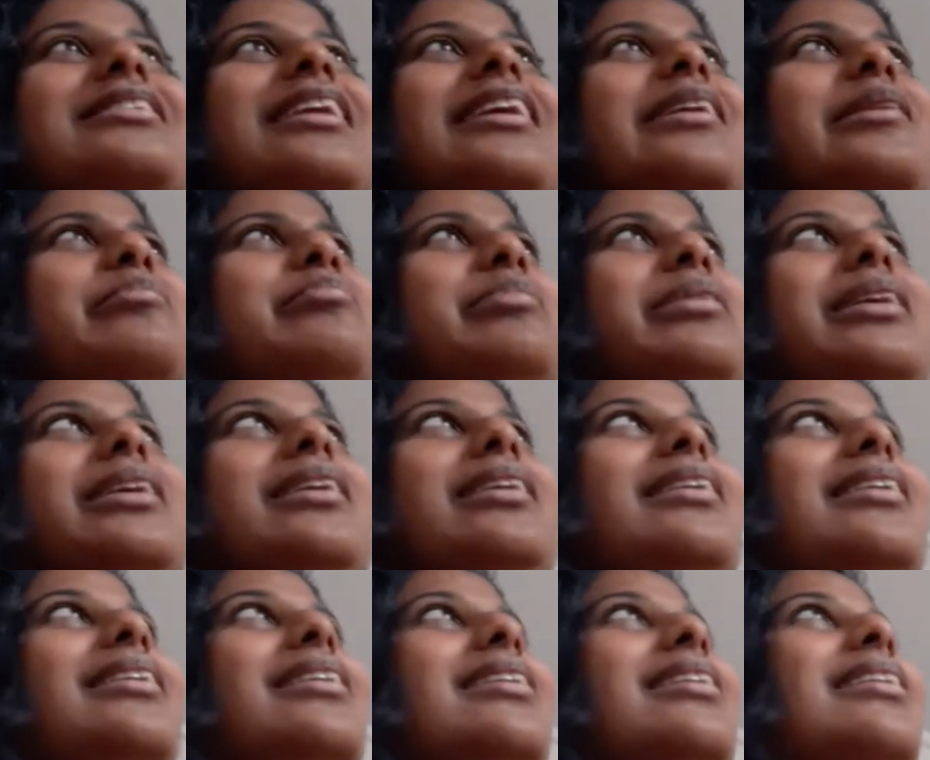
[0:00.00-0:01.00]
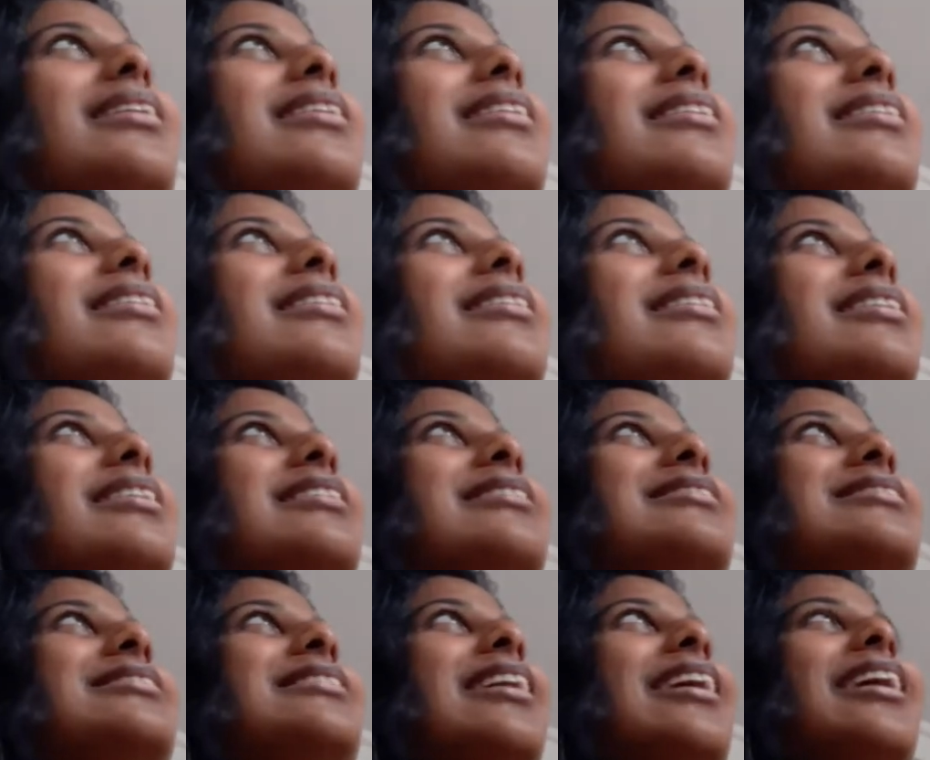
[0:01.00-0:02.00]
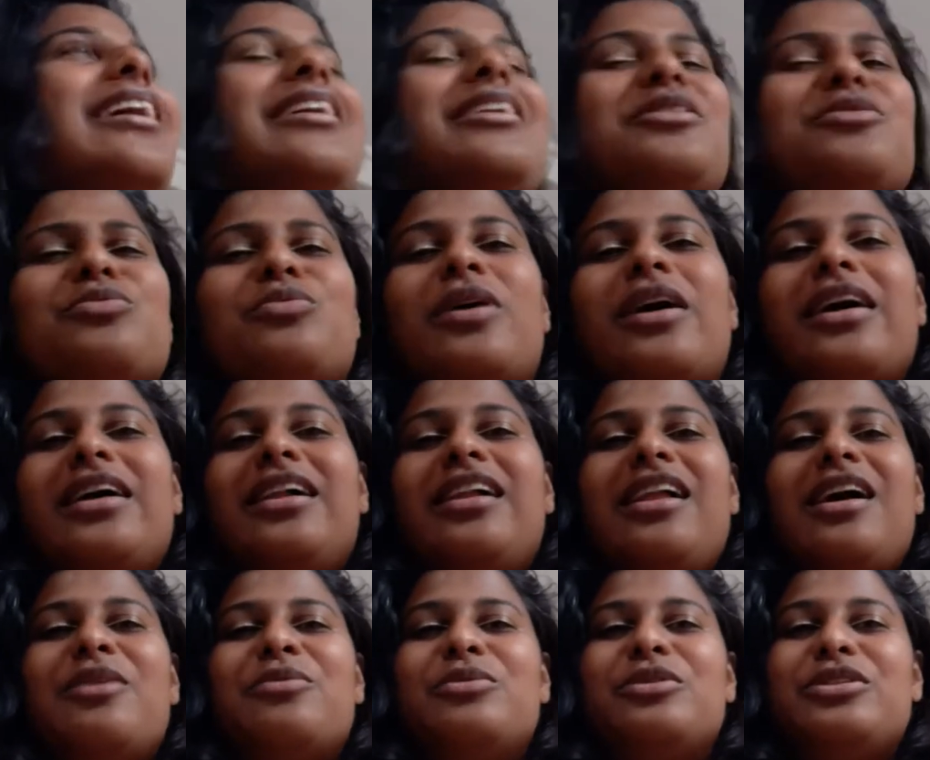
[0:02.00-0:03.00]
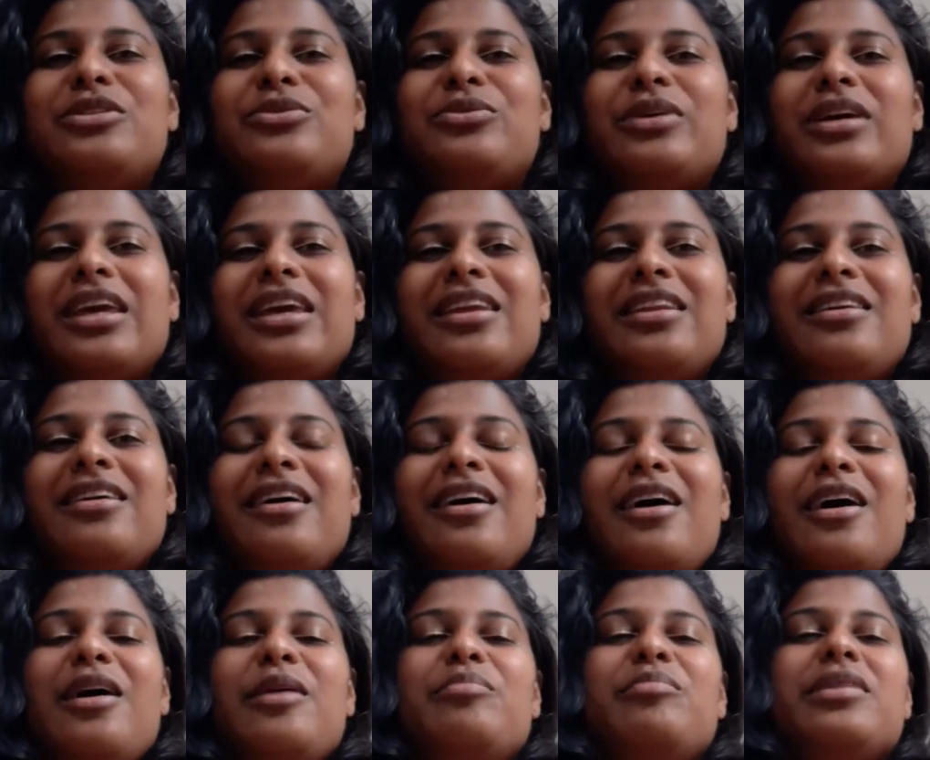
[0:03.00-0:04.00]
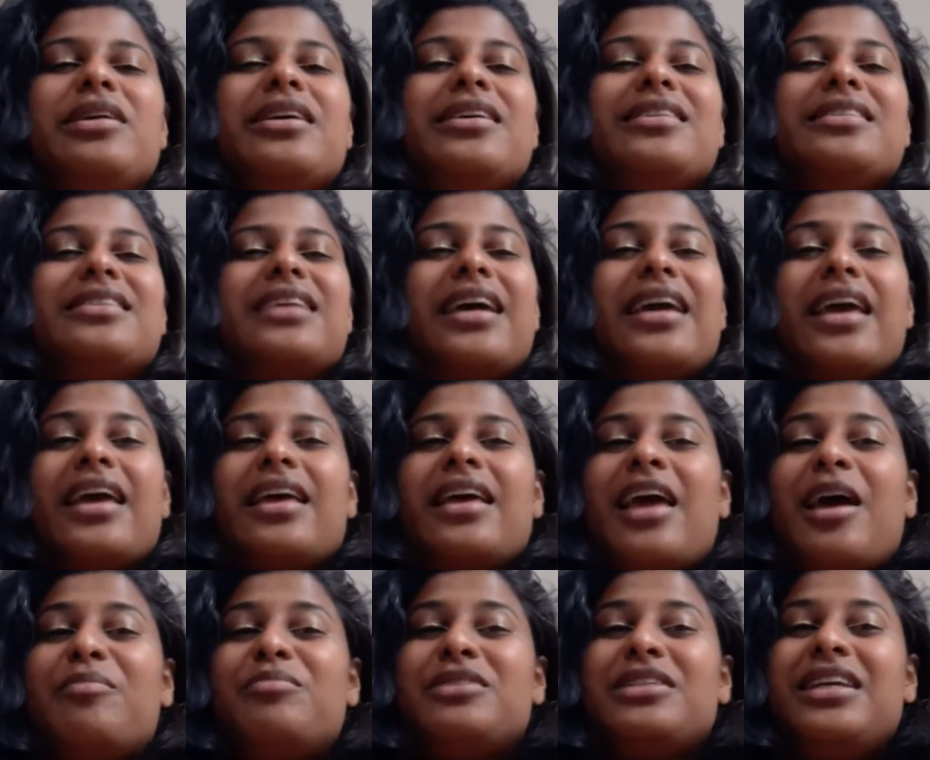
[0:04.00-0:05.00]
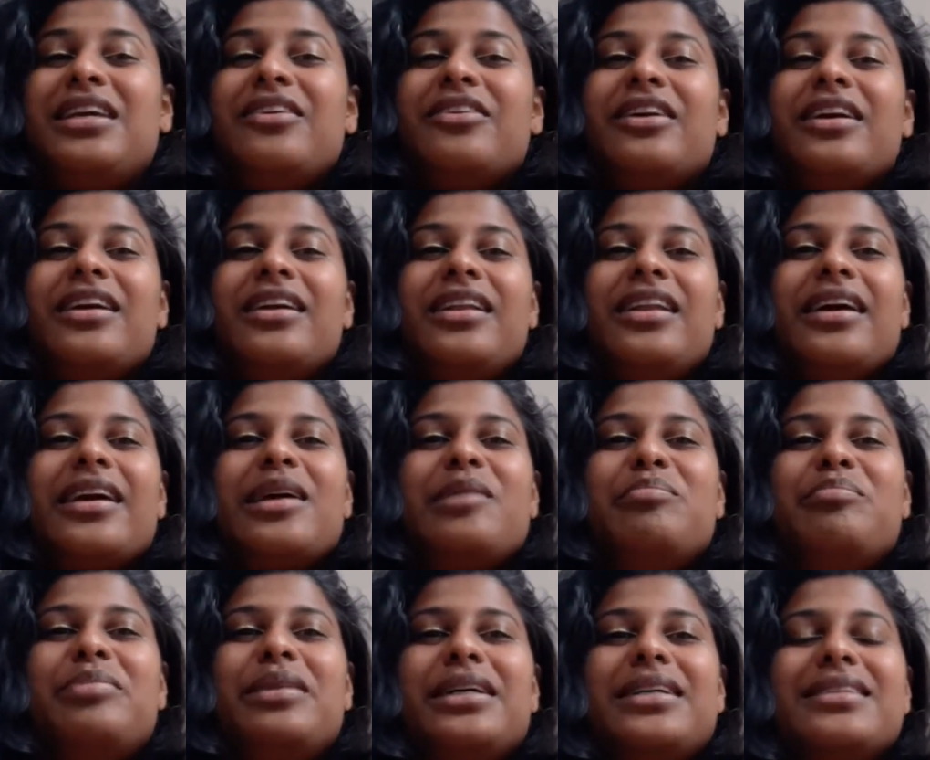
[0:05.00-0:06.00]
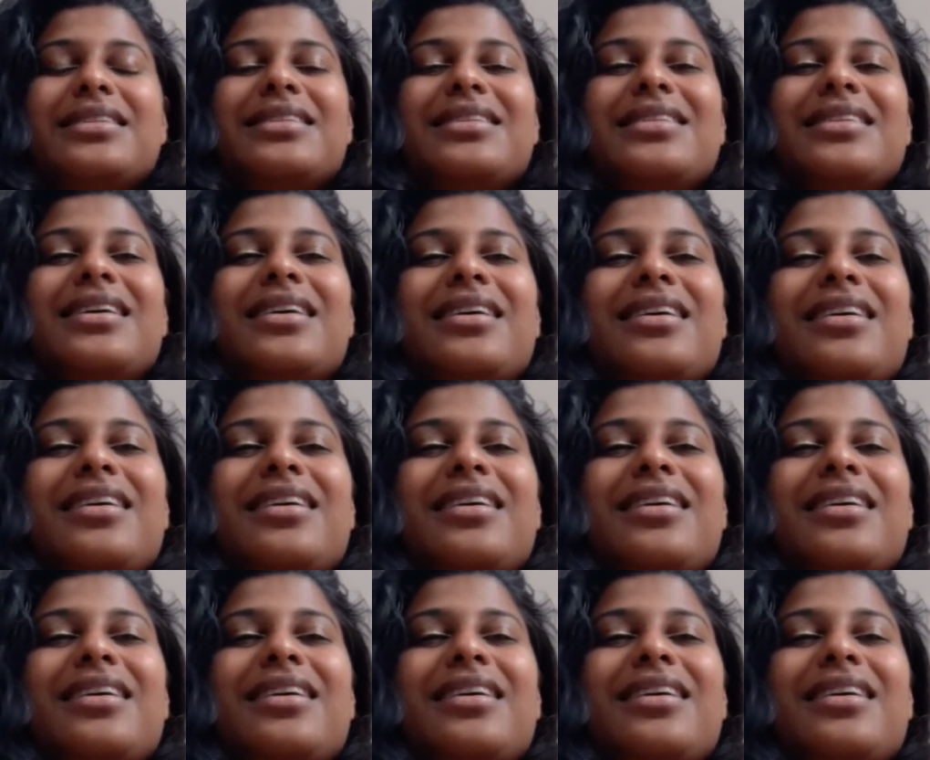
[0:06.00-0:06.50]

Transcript: like a bee inside while I was doing it, because I kept hearing like a buzz.